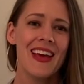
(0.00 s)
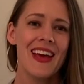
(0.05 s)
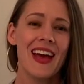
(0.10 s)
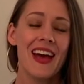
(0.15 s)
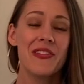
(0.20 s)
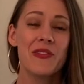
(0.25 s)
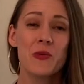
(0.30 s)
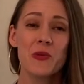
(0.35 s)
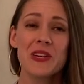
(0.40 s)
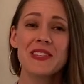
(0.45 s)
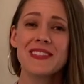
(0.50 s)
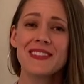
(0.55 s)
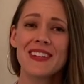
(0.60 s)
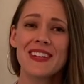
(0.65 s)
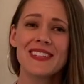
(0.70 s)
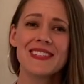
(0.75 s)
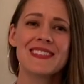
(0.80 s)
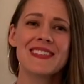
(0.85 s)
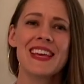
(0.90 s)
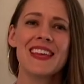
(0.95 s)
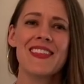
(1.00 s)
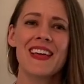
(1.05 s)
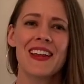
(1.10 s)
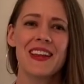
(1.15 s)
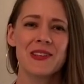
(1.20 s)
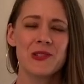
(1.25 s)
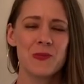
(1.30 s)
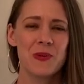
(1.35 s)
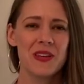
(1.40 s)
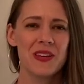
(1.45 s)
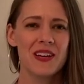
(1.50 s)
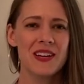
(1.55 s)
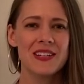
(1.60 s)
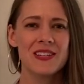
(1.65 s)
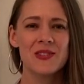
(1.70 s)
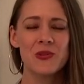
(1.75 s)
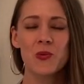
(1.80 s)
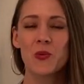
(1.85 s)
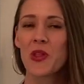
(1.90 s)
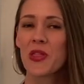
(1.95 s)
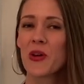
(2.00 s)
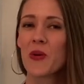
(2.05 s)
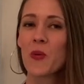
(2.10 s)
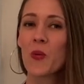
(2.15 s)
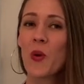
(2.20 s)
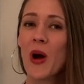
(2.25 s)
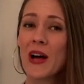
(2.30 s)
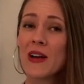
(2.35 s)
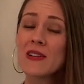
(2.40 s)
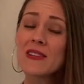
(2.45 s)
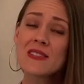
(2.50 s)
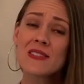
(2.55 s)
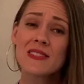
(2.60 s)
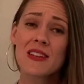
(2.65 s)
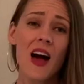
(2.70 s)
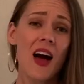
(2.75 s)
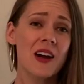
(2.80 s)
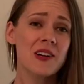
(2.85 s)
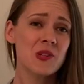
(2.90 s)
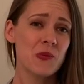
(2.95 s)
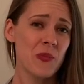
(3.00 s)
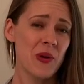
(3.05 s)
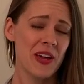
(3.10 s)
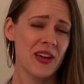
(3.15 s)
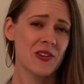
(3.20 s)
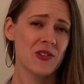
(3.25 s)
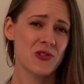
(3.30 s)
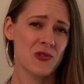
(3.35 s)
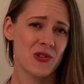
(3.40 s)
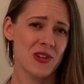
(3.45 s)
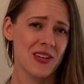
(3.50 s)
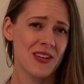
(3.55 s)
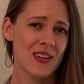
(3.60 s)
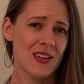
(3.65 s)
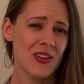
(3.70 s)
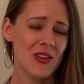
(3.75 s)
And the reason I say that is because with a well-stocked pantry,